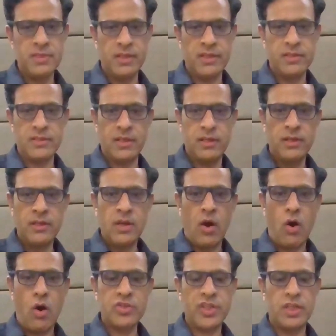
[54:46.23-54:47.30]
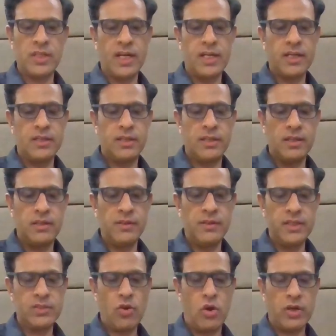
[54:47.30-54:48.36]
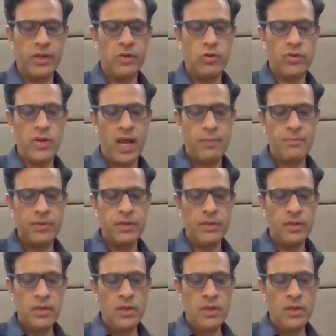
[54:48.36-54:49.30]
There is a auction that is shortly going to happen.